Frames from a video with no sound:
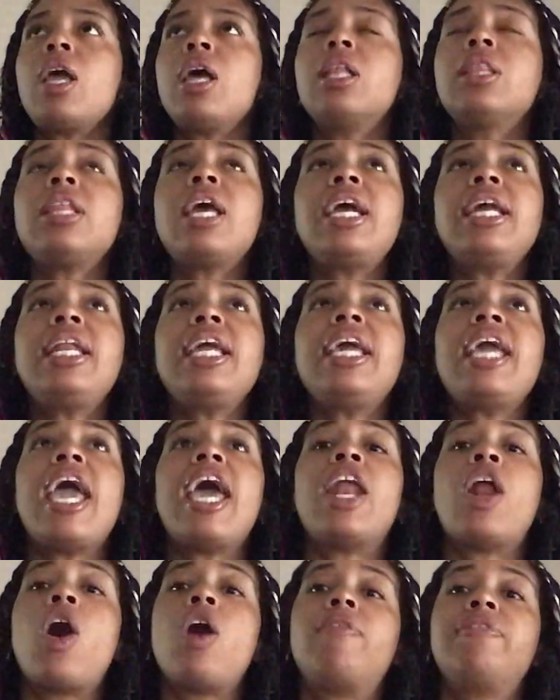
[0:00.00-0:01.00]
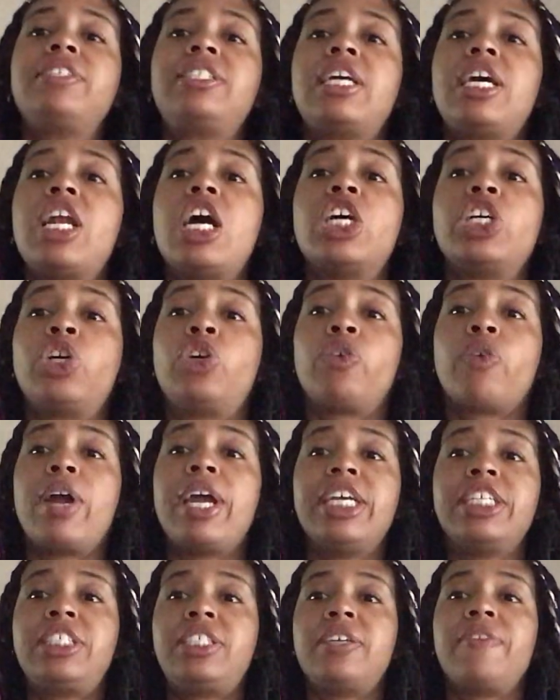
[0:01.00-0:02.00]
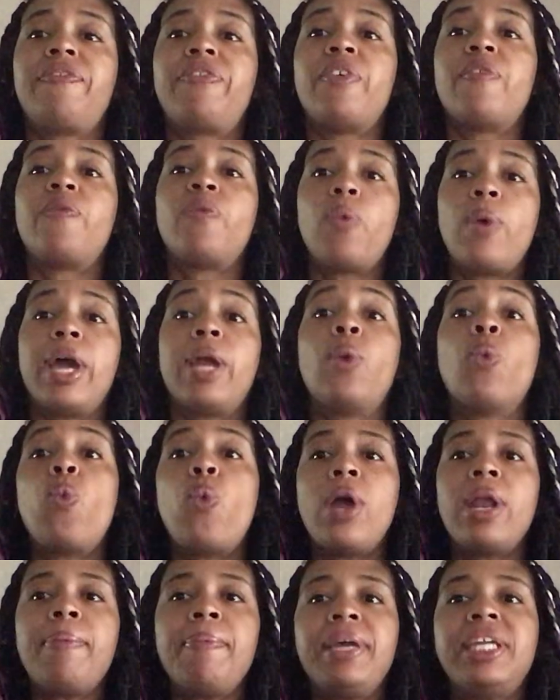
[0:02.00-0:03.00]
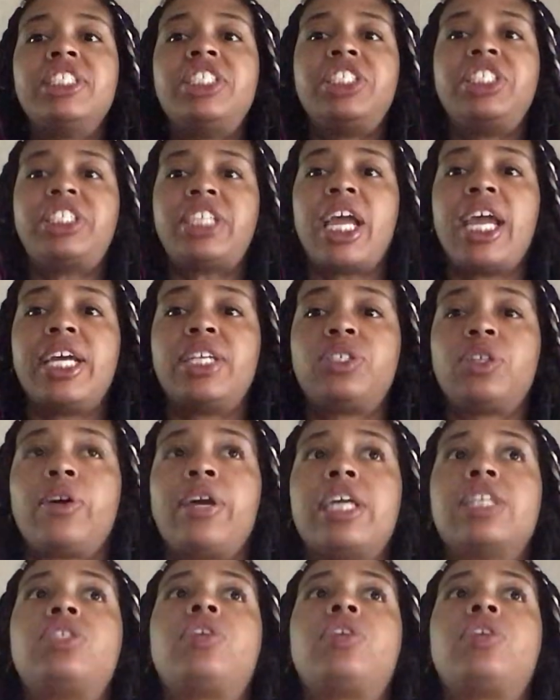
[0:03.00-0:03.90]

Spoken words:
and all of a sudden a great shift of wind. Wind means change, okay?